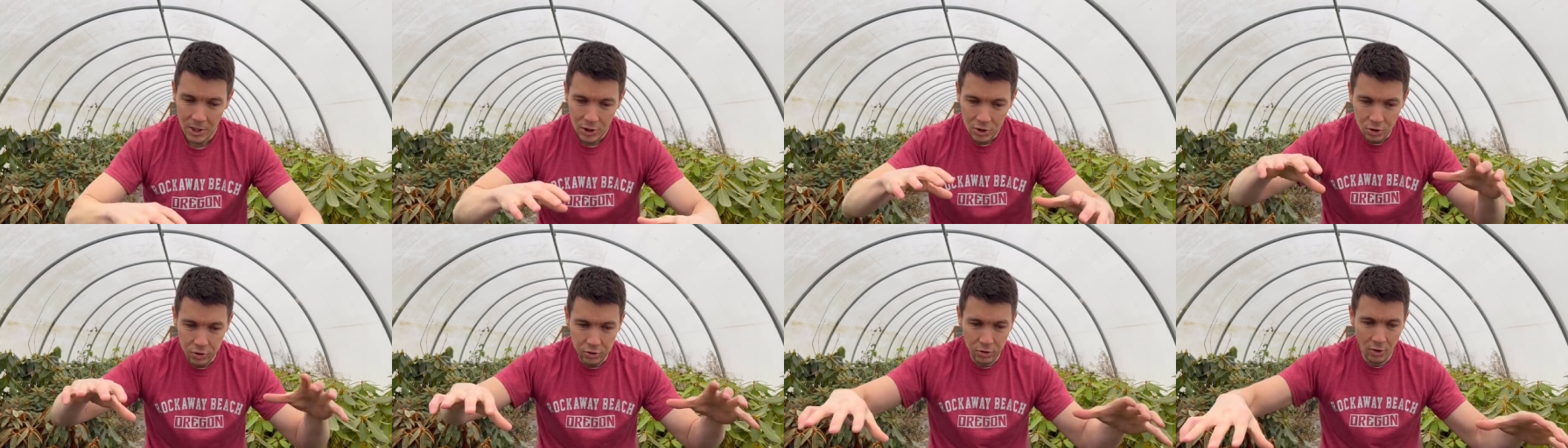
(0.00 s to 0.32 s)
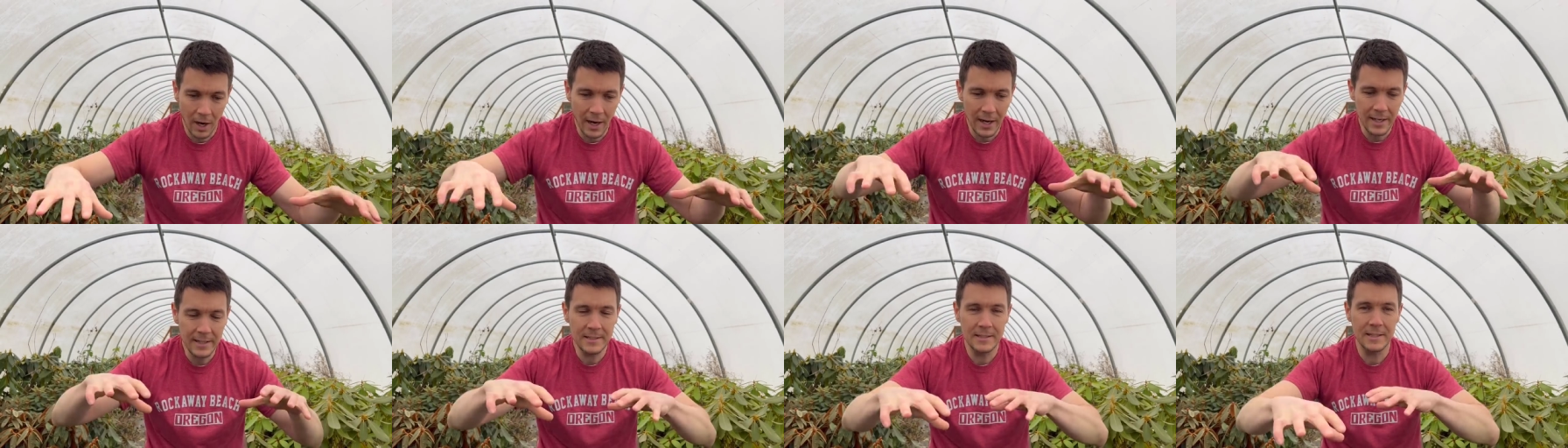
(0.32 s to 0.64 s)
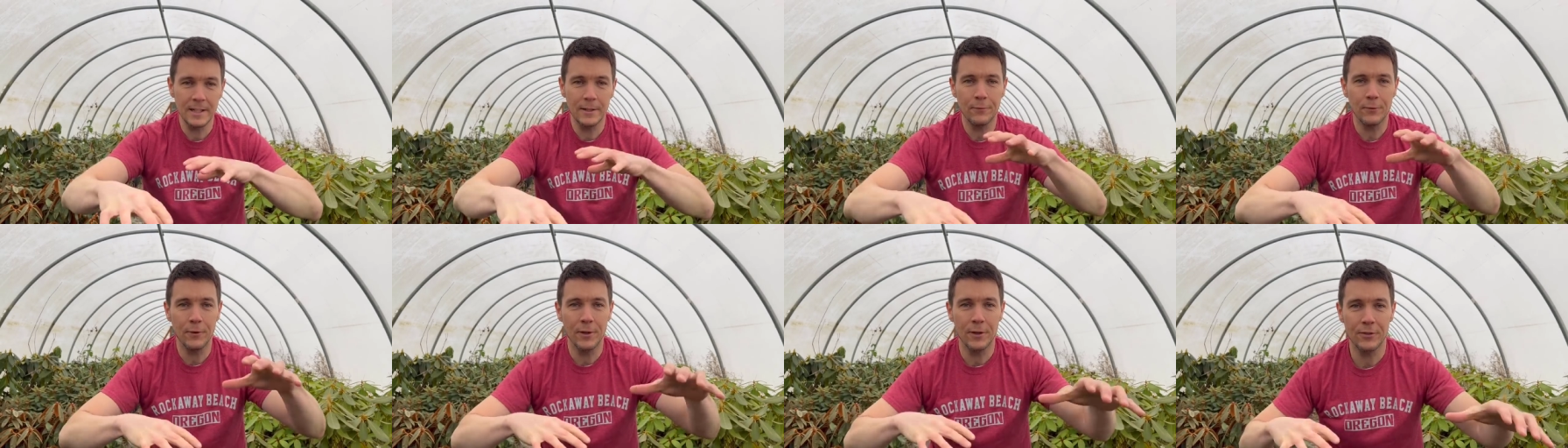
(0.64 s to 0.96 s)
Try
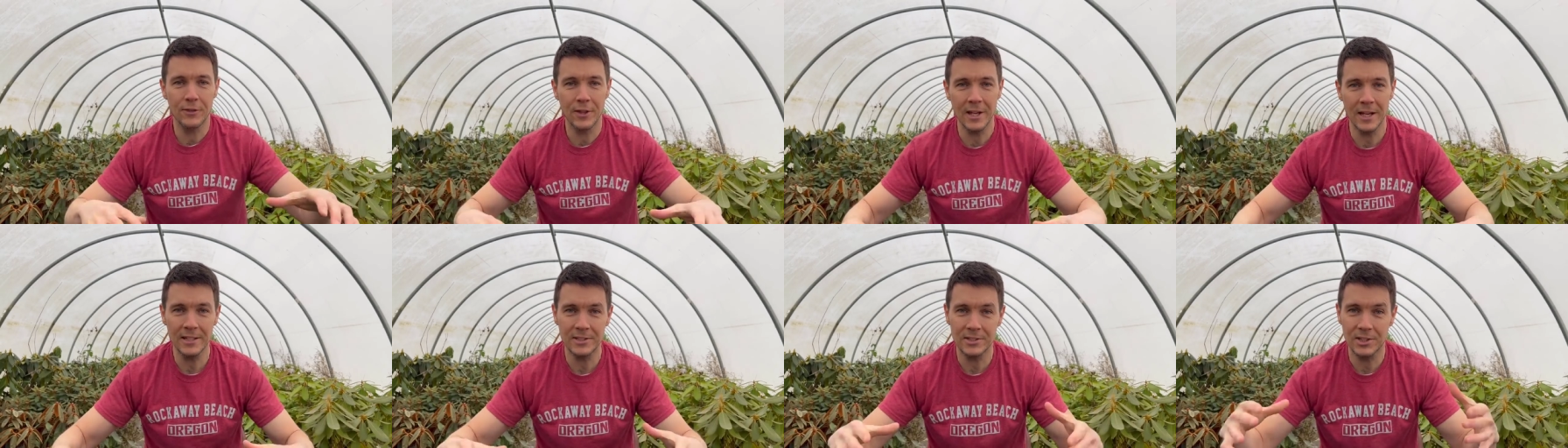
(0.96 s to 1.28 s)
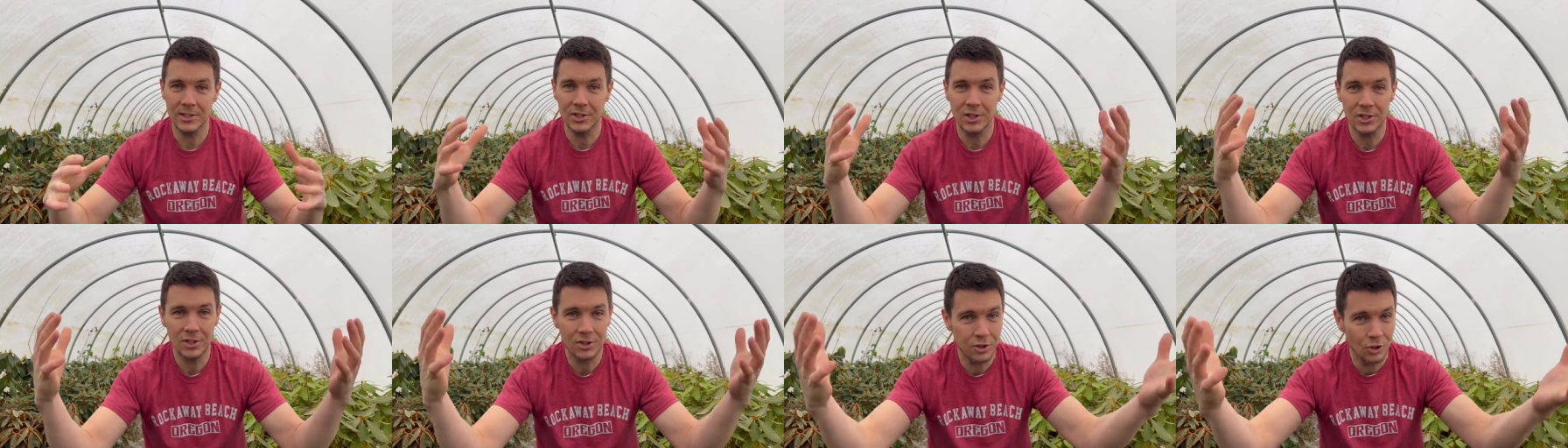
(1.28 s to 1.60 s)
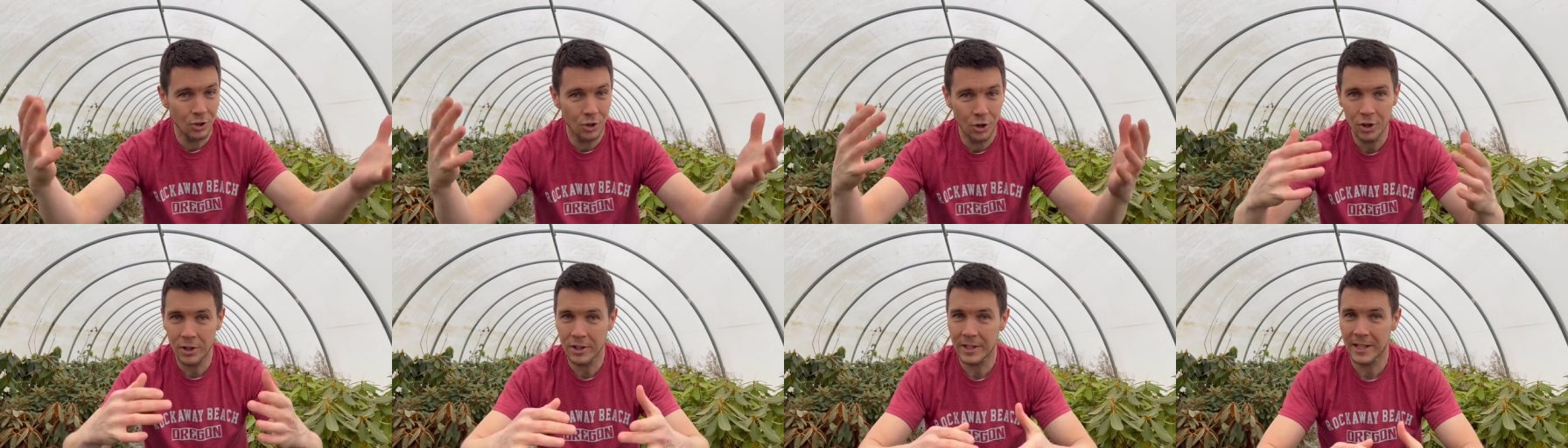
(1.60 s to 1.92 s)
different things and just
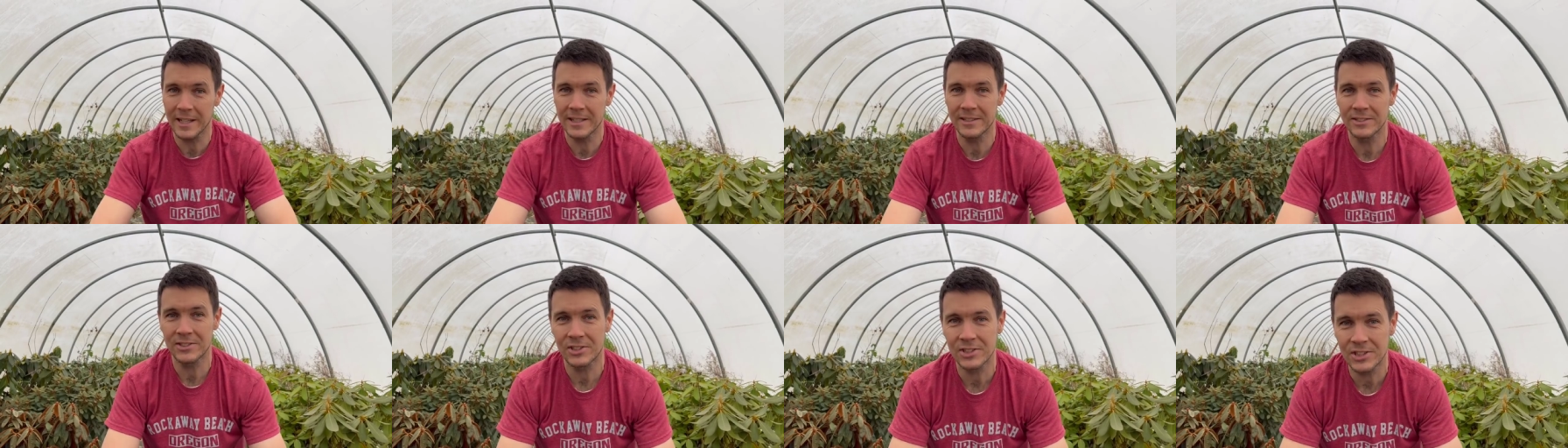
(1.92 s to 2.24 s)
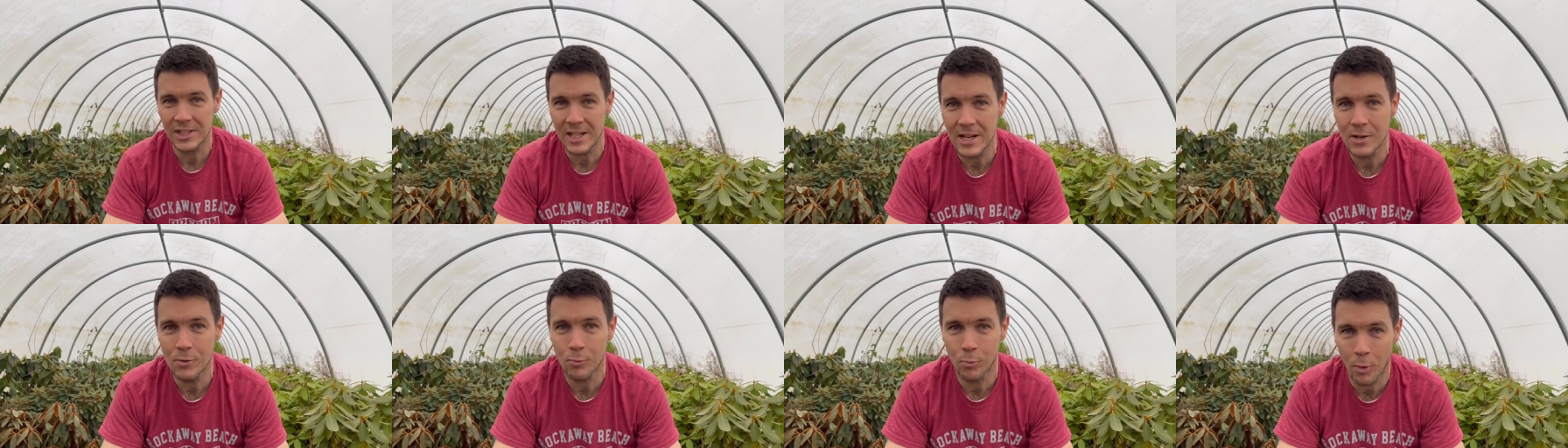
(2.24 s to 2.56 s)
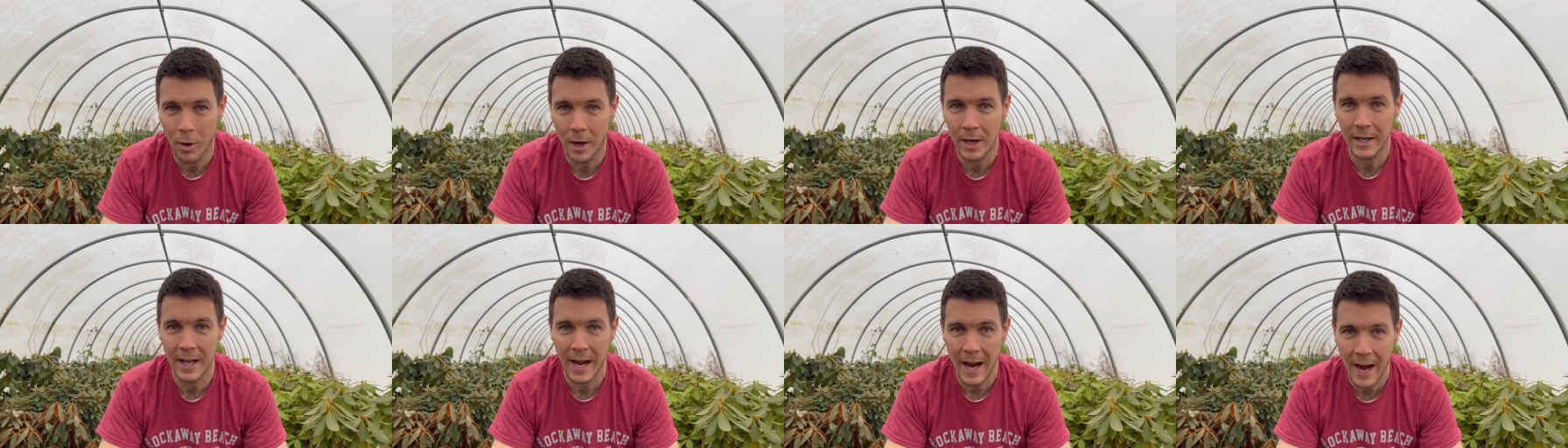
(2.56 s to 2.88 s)
look and see
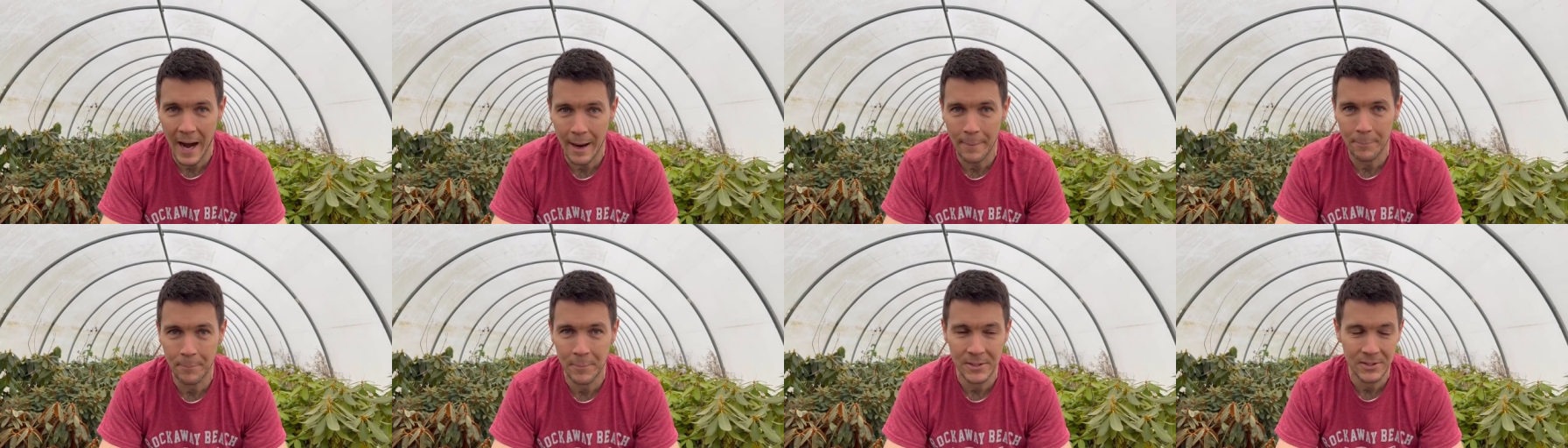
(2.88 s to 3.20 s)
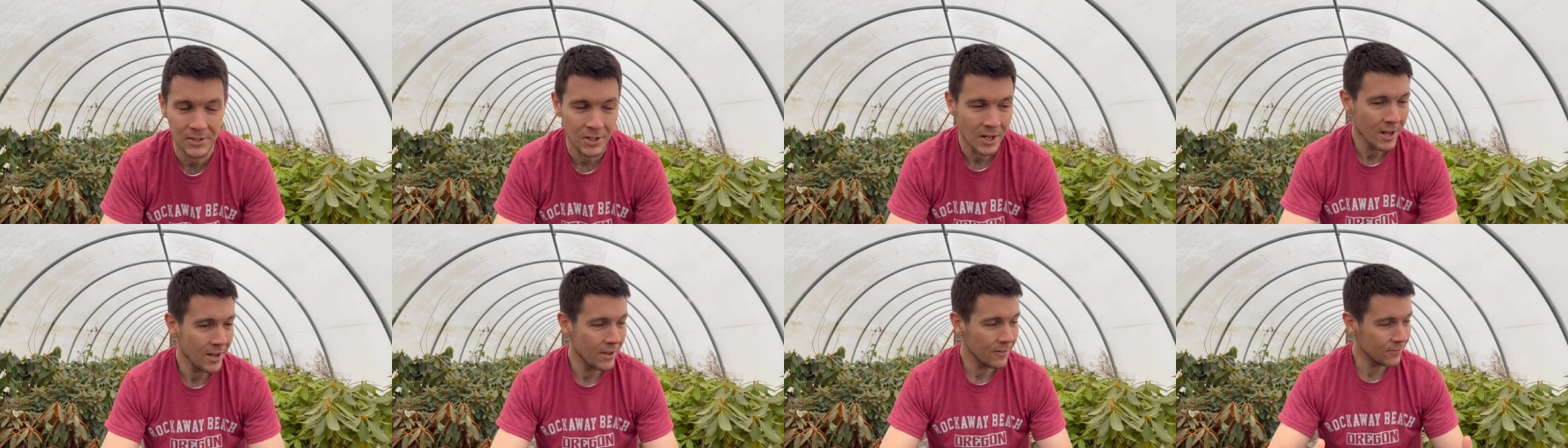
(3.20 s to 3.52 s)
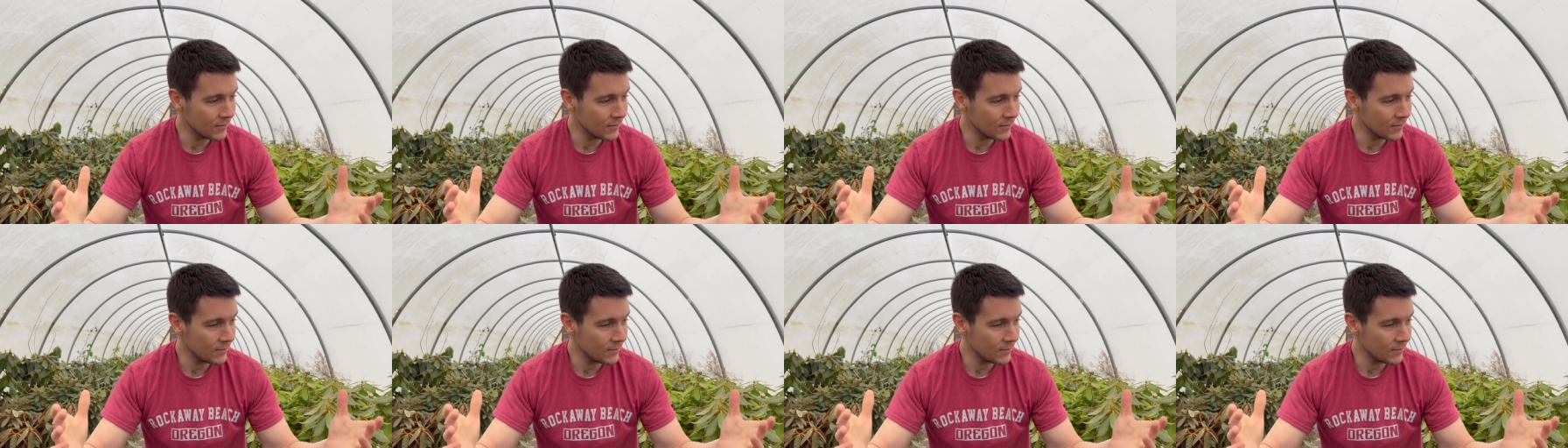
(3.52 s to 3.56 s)
what happens.